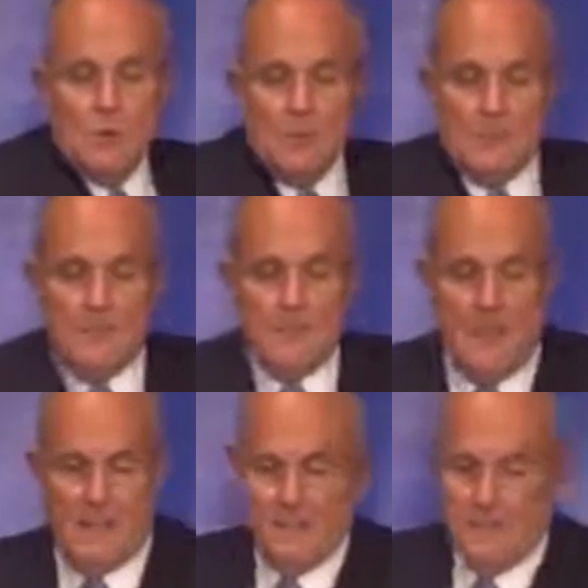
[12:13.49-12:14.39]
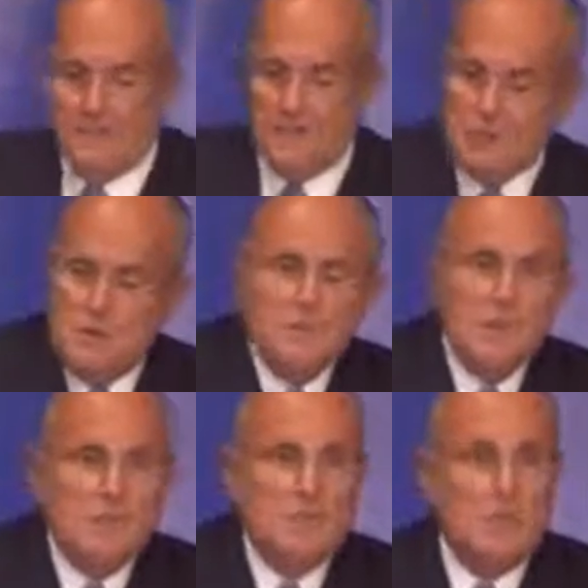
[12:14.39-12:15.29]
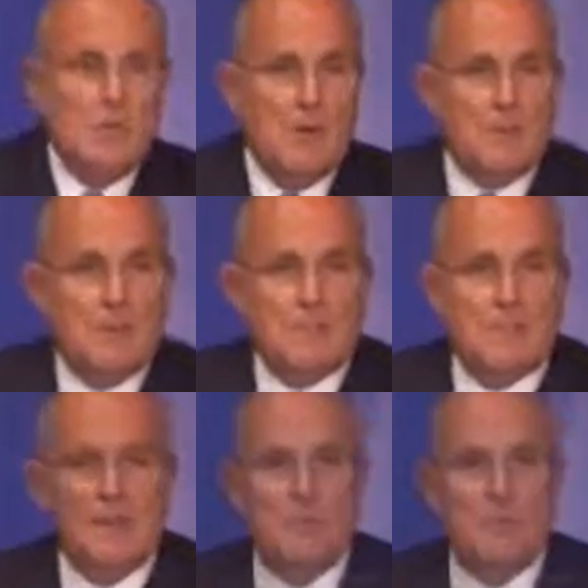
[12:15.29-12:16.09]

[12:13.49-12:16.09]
Well, these sanctions have driven him to the bargaining